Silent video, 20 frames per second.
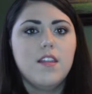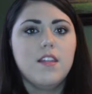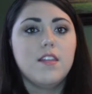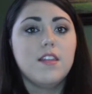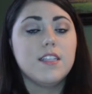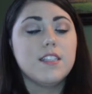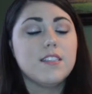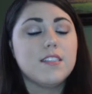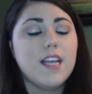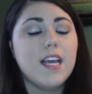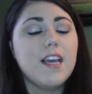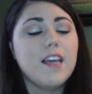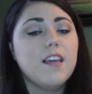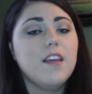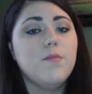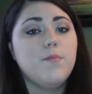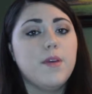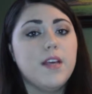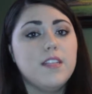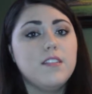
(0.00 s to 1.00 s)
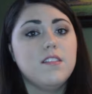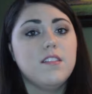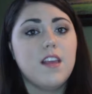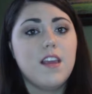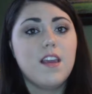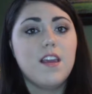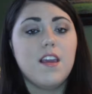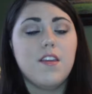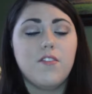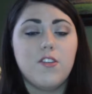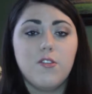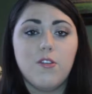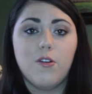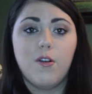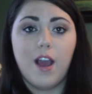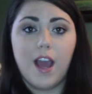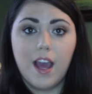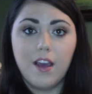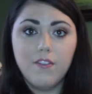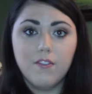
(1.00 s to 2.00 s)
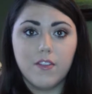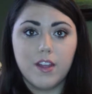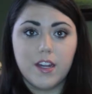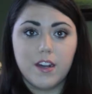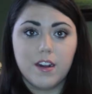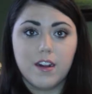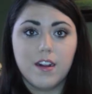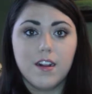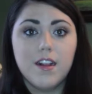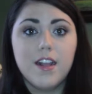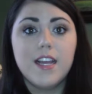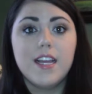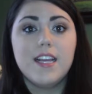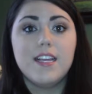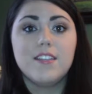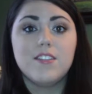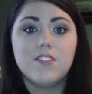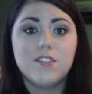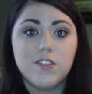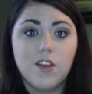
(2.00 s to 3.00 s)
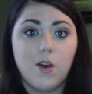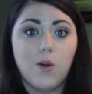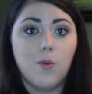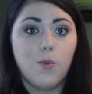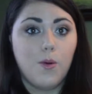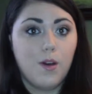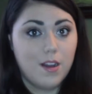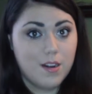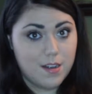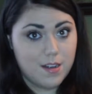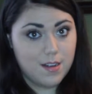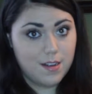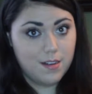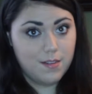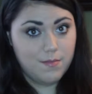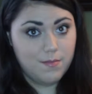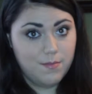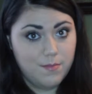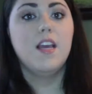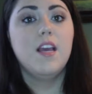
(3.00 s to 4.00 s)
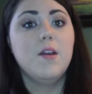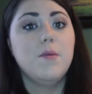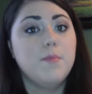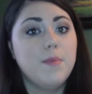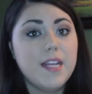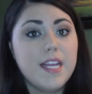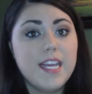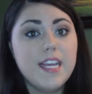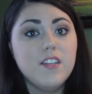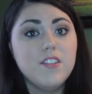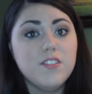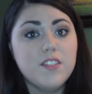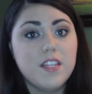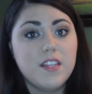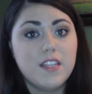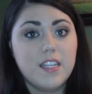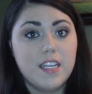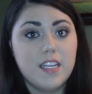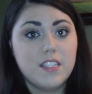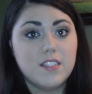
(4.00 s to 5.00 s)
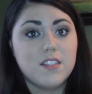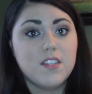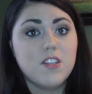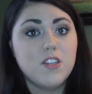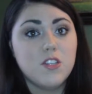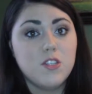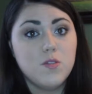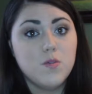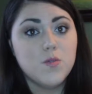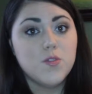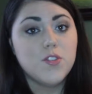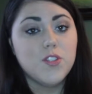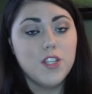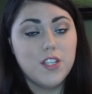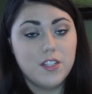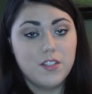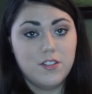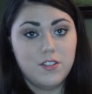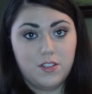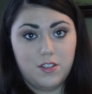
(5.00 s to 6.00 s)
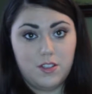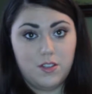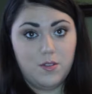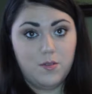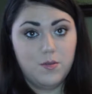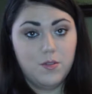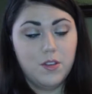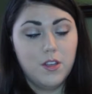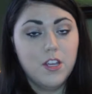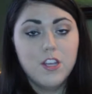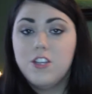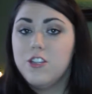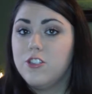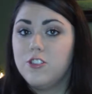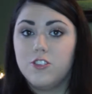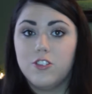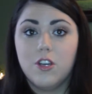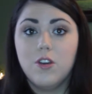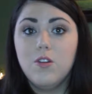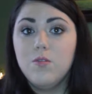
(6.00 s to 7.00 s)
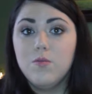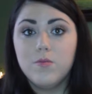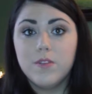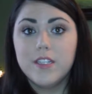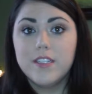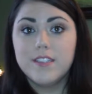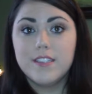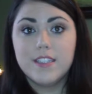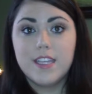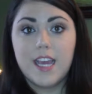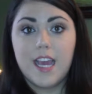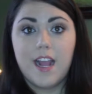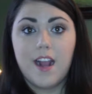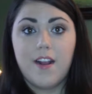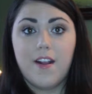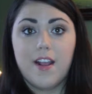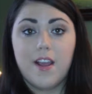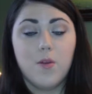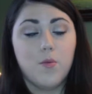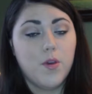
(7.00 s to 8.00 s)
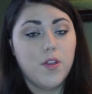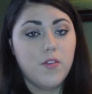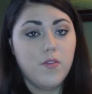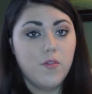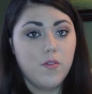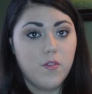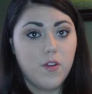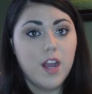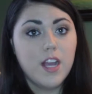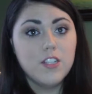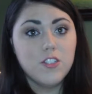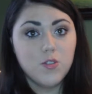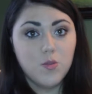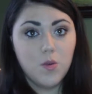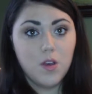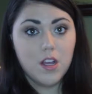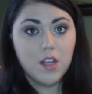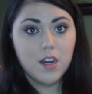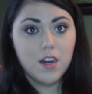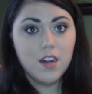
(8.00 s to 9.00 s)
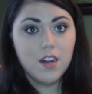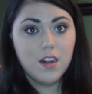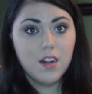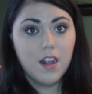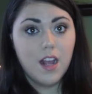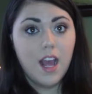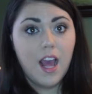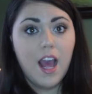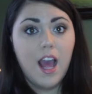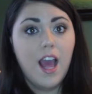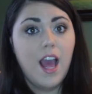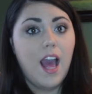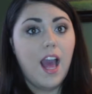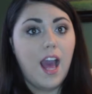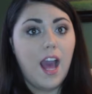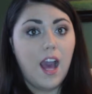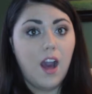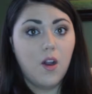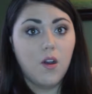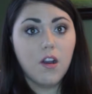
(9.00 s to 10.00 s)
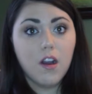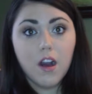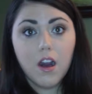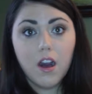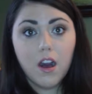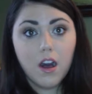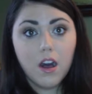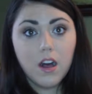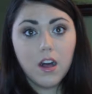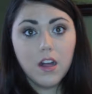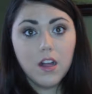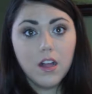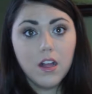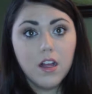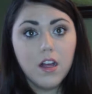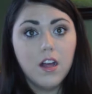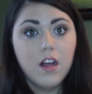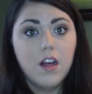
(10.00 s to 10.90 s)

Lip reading: The second best thing, if you don't have vinegar, is salt water. But here's the things you shouldn't do. Don't rinse the area with fresh water, alcohol,